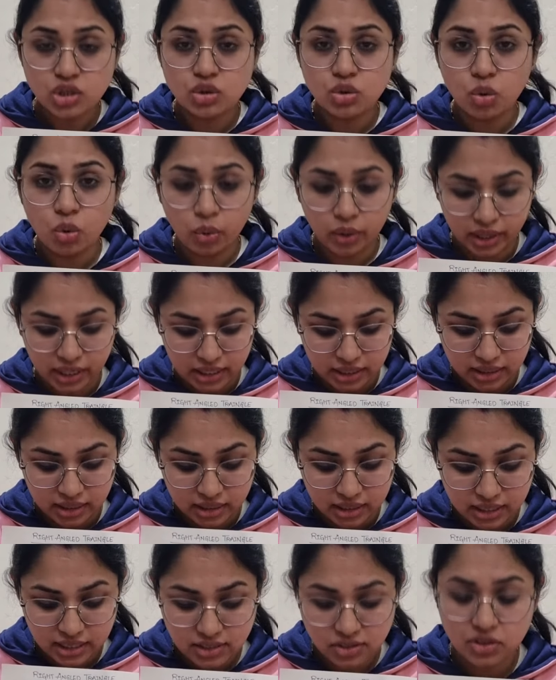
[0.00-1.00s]
So
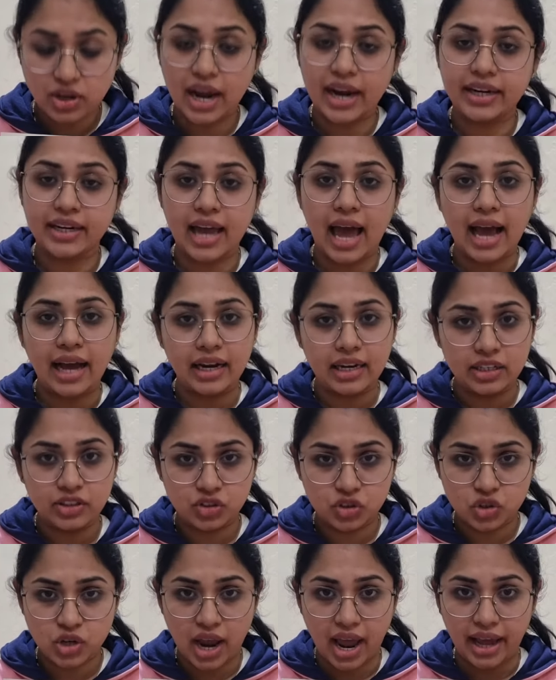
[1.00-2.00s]
in this right
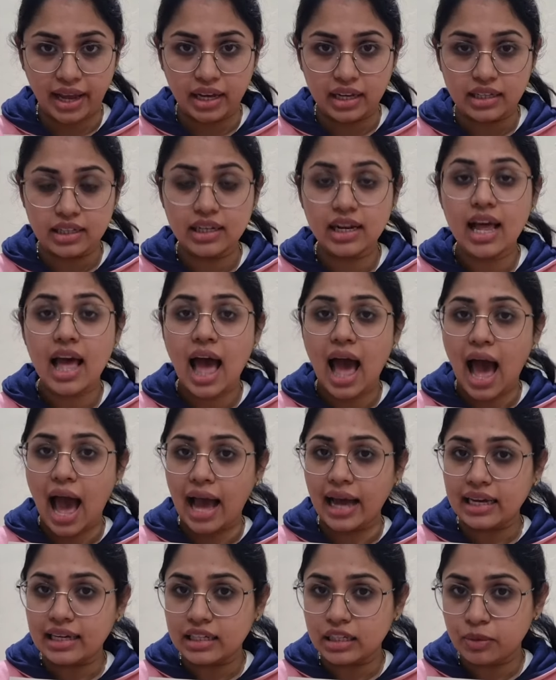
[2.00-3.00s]
angle triangle,
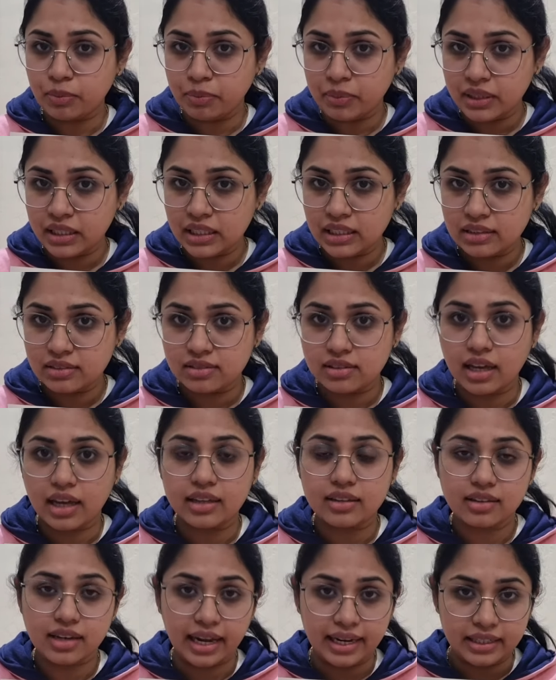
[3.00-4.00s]
angle B is
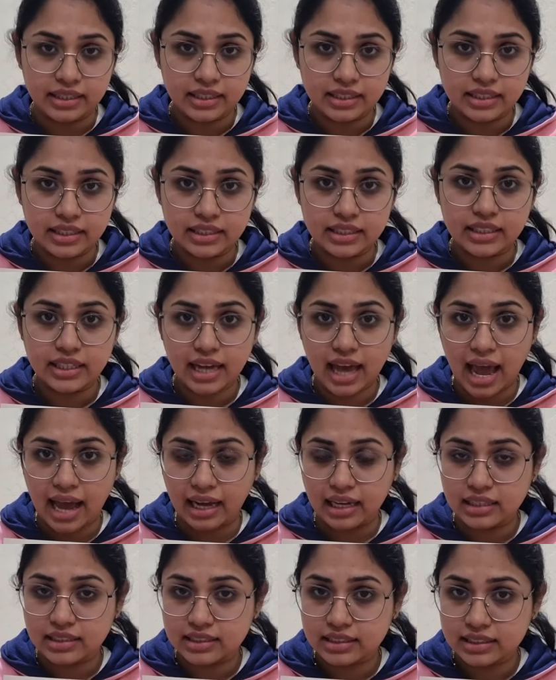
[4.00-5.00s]
at 90 degree,
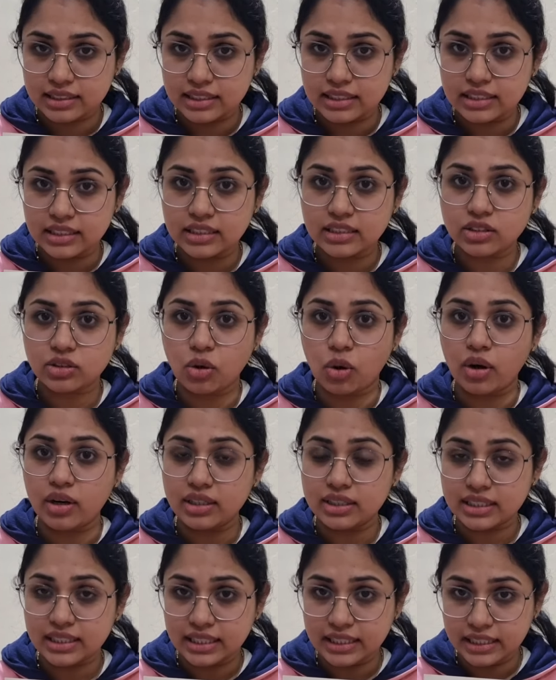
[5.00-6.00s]
angle C is
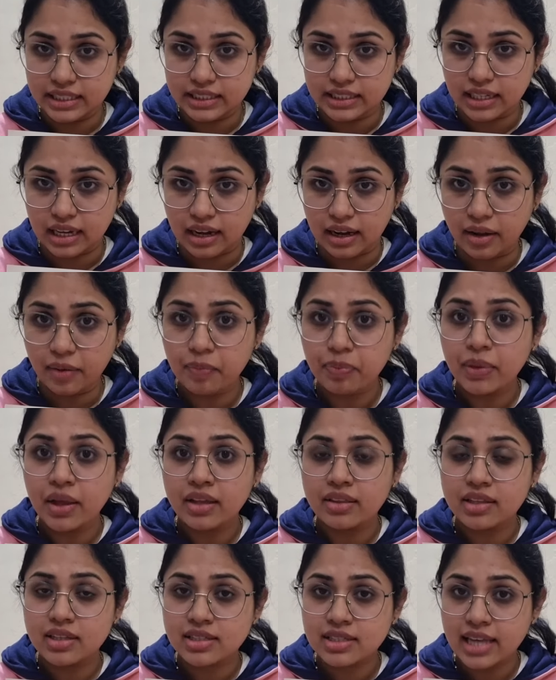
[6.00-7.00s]
called theta.
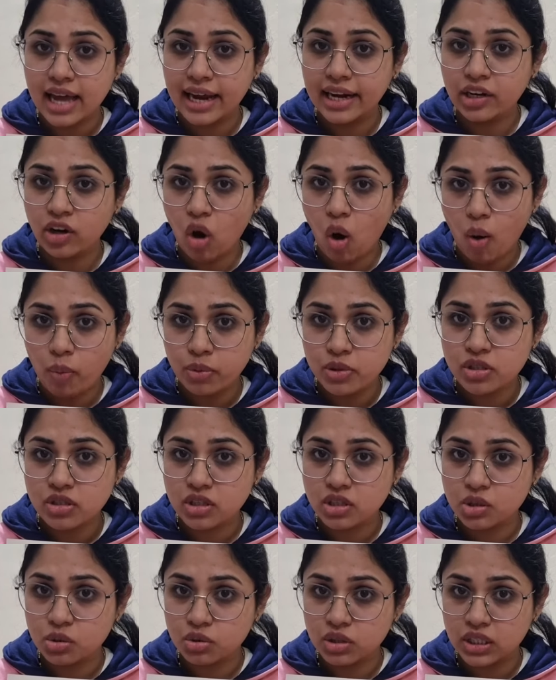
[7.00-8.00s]
The side
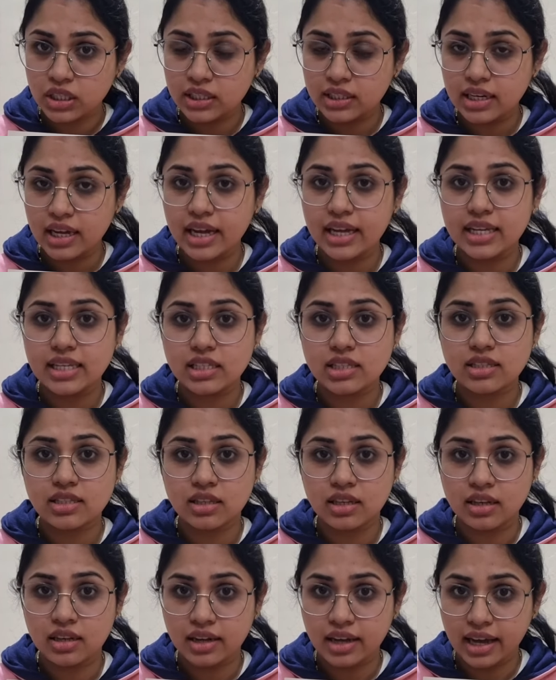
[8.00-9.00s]
opposite to theta
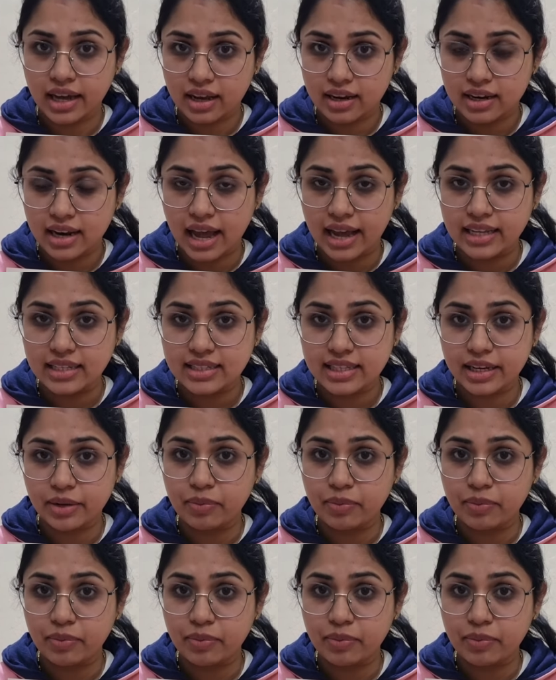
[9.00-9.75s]
is line